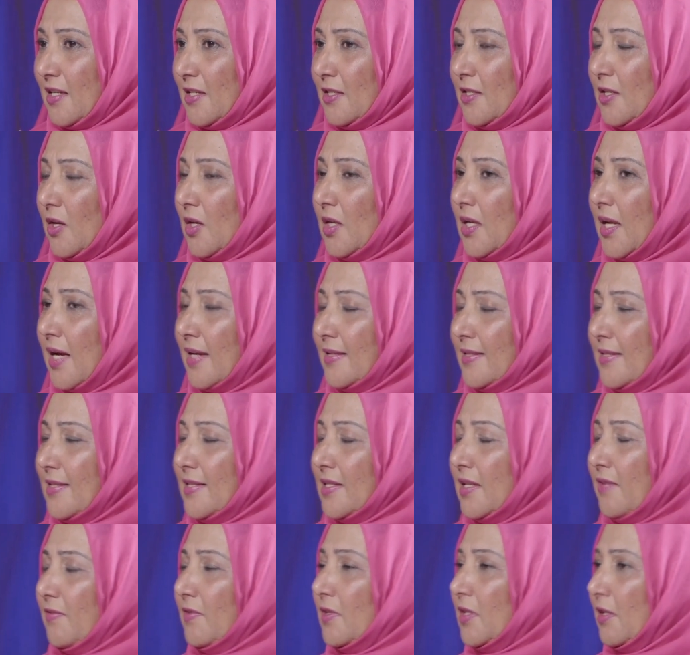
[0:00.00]
so in
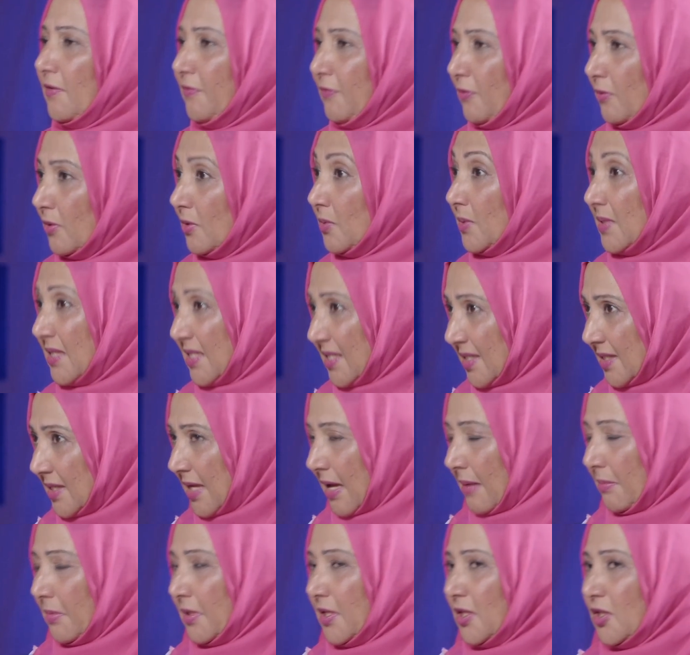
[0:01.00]
1974 it was
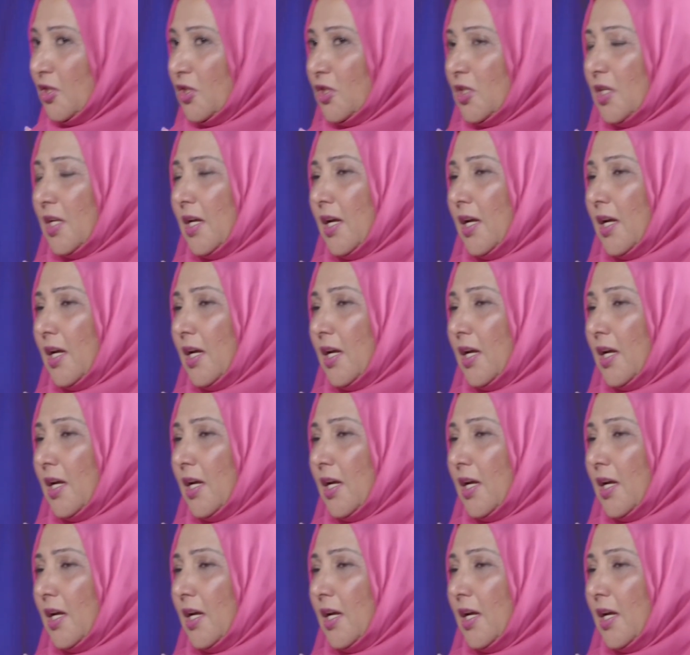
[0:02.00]
established.